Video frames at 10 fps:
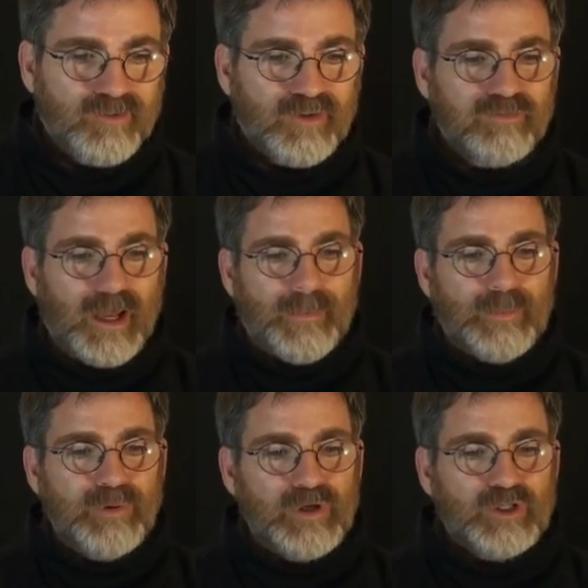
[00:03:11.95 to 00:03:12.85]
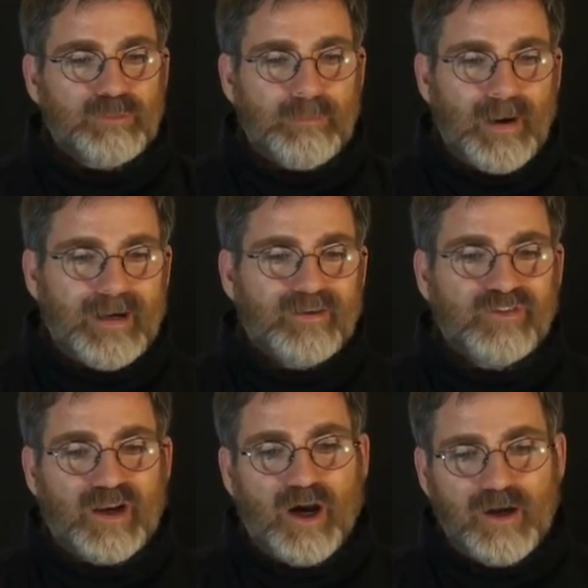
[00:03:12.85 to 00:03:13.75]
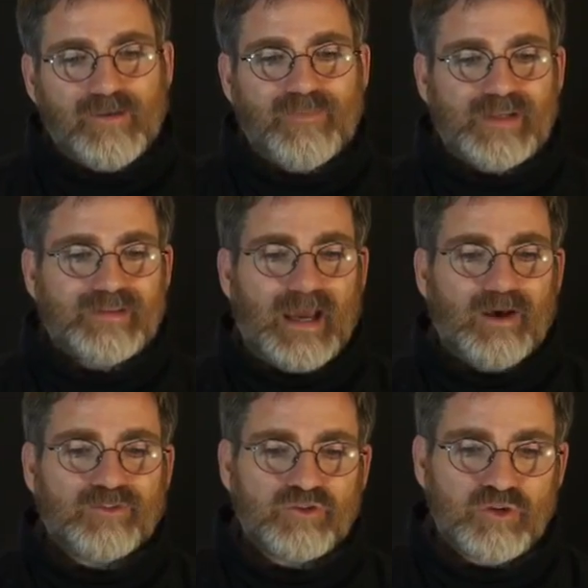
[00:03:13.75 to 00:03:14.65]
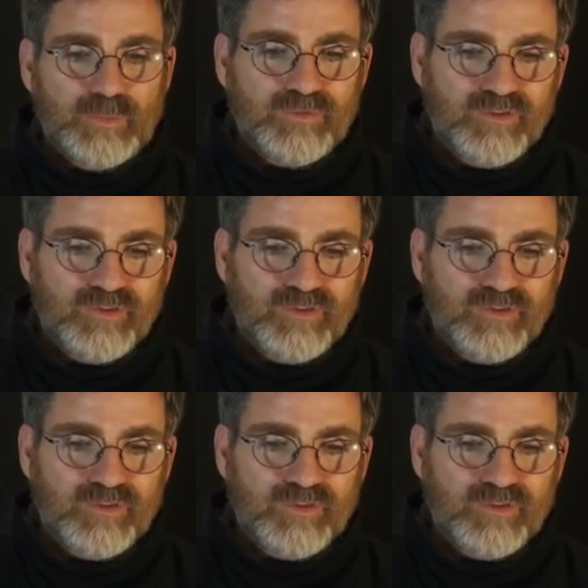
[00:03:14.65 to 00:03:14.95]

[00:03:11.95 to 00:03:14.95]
it says Vladimir Putin is preparing to send 150,000 troops